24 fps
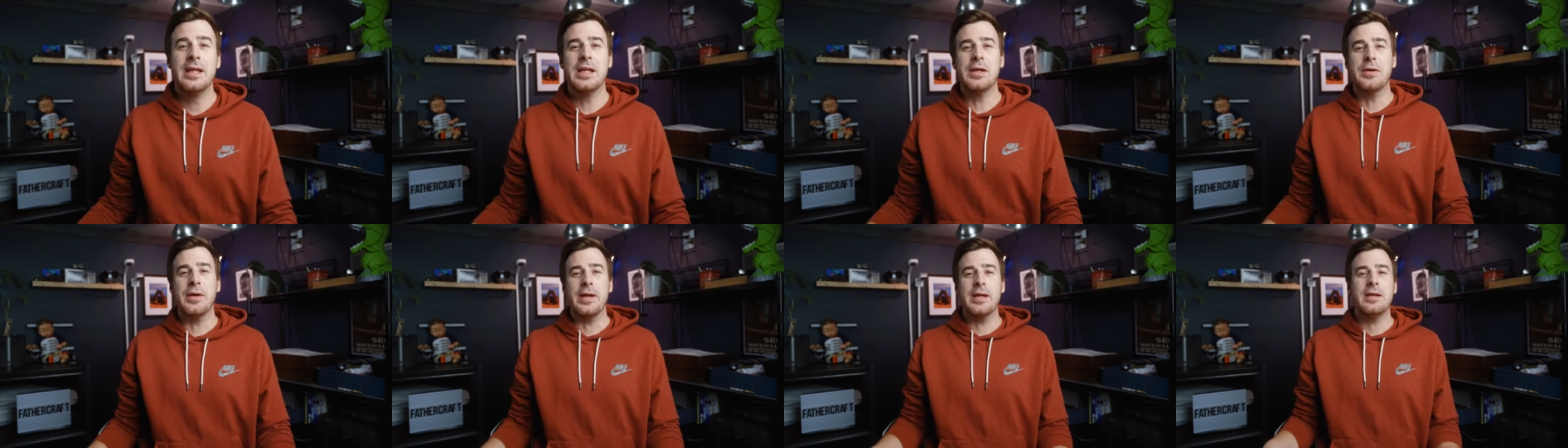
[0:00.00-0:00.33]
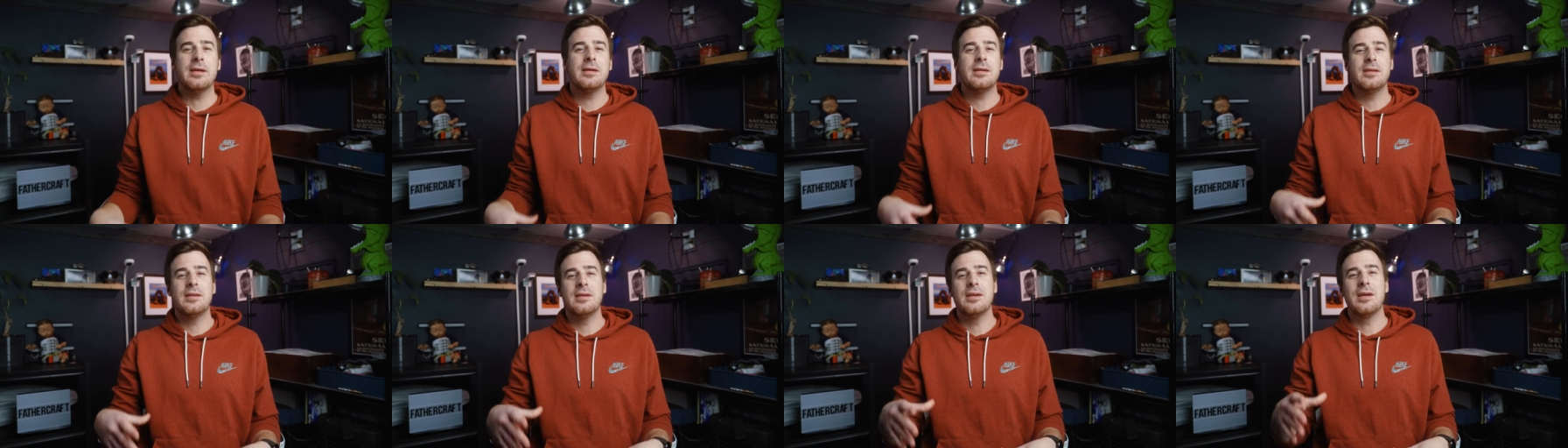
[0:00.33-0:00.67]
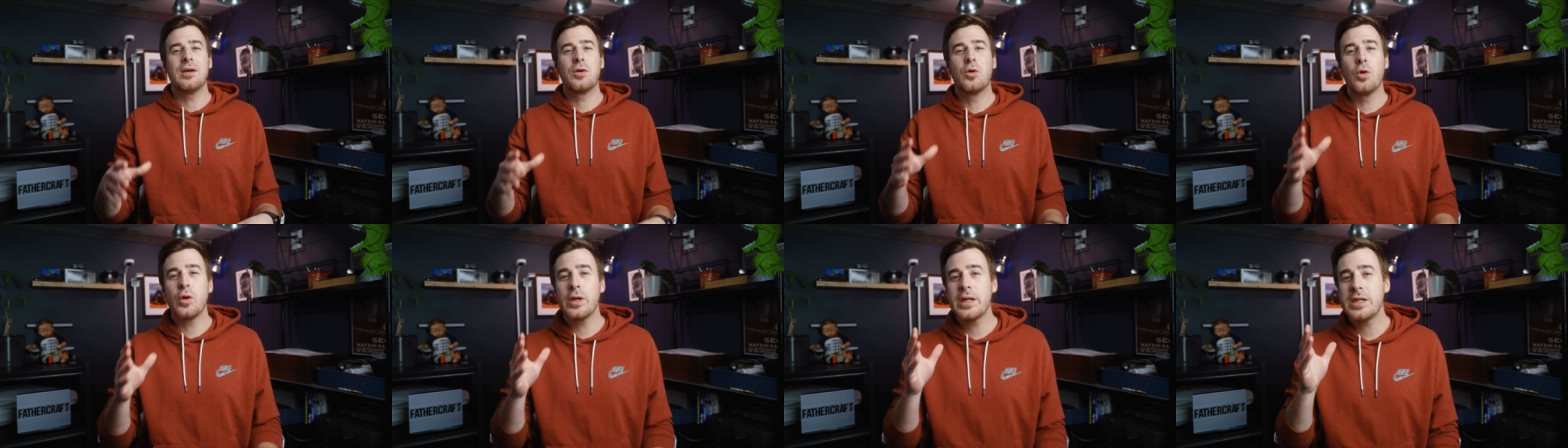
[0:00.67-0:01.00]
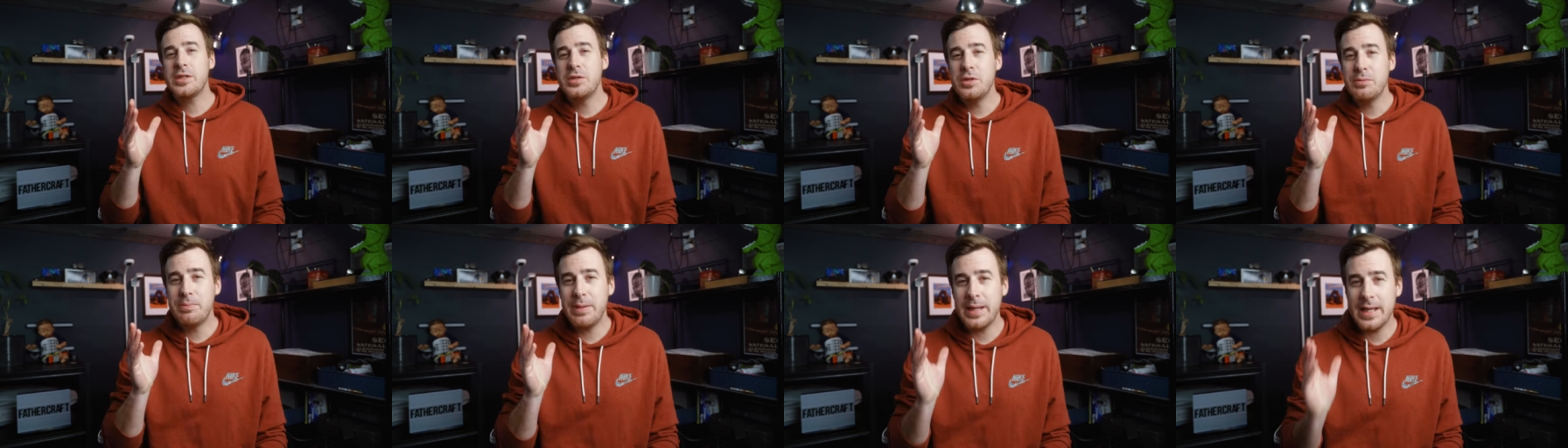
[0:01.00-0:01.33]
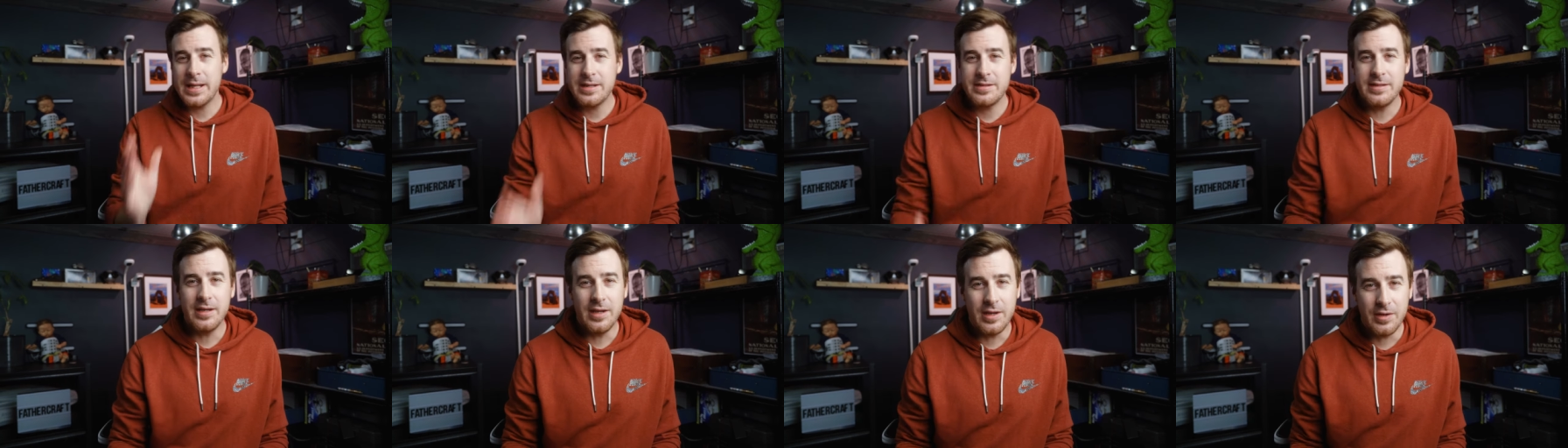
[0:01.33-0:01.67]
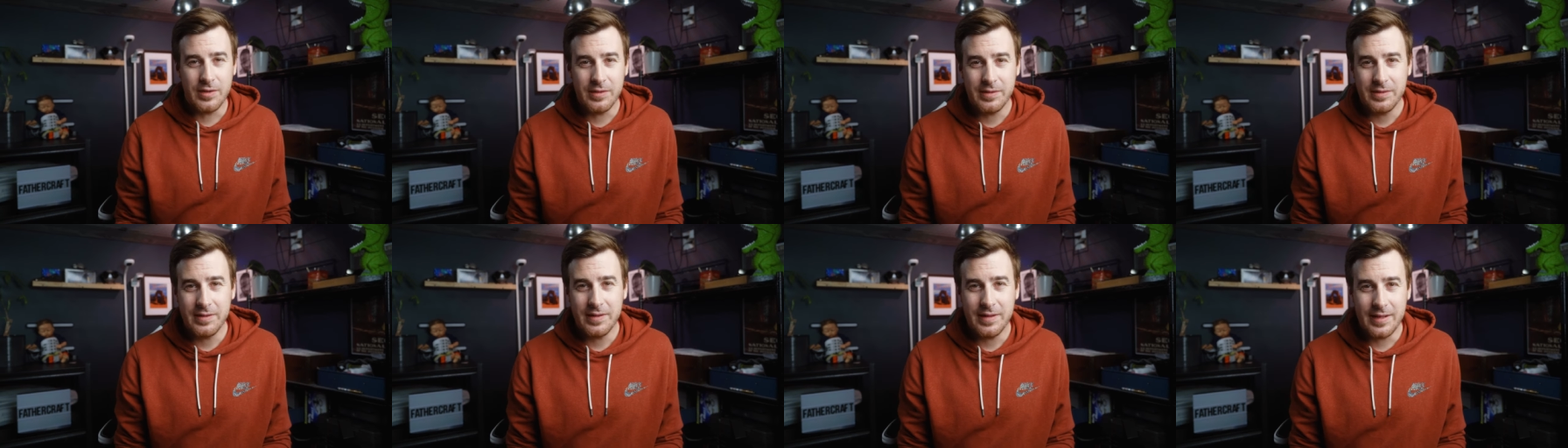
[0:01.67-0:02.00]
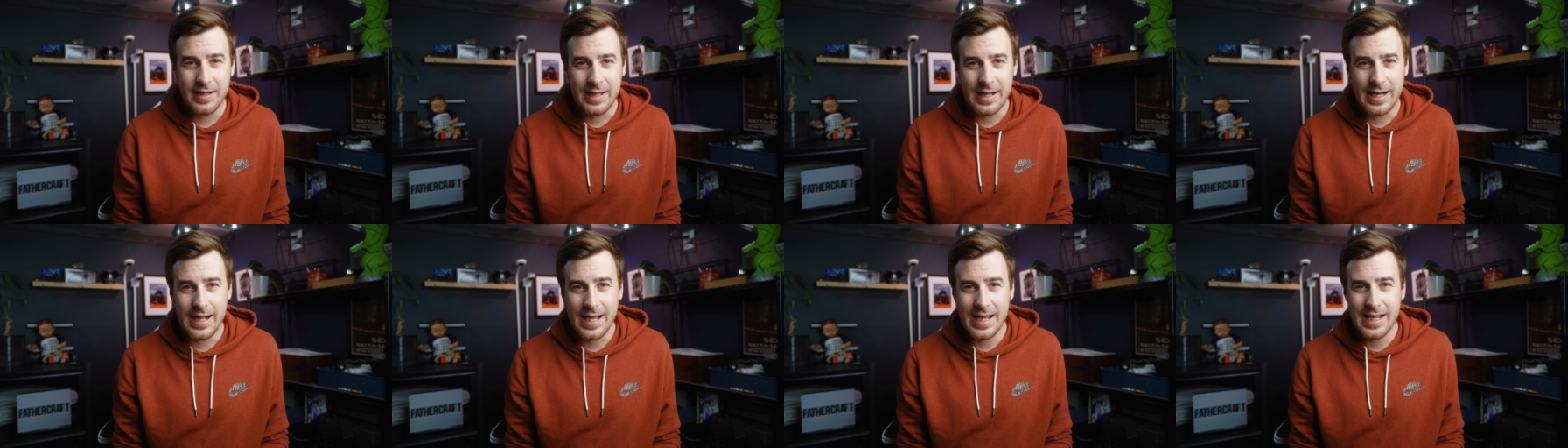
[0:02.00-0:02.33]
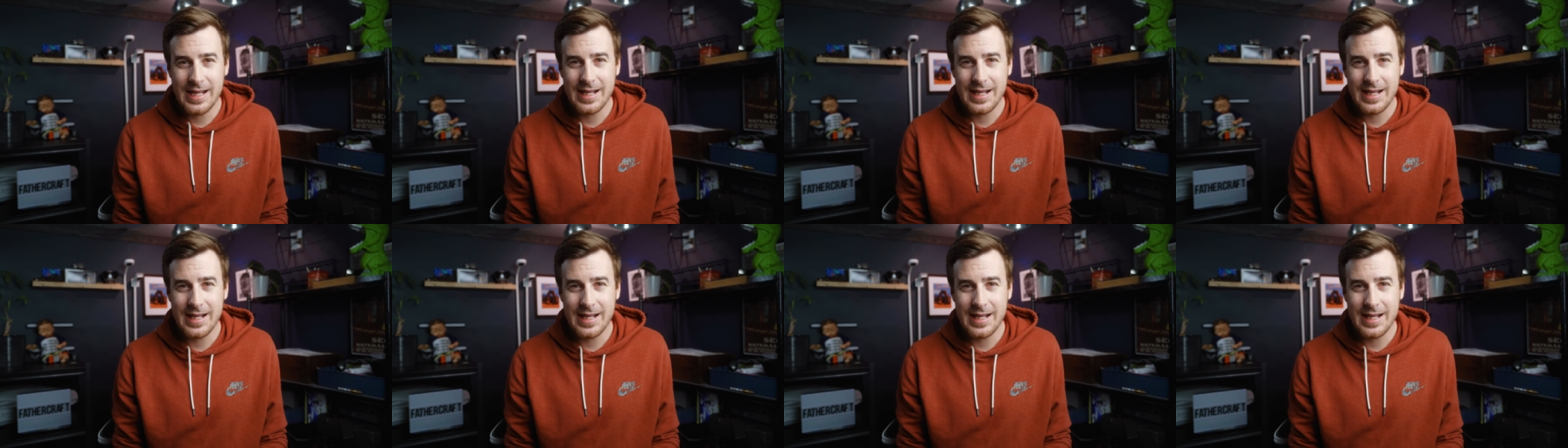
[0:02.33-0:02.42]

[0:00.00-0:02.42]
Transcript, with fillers: Anyway, according to Pantone, and I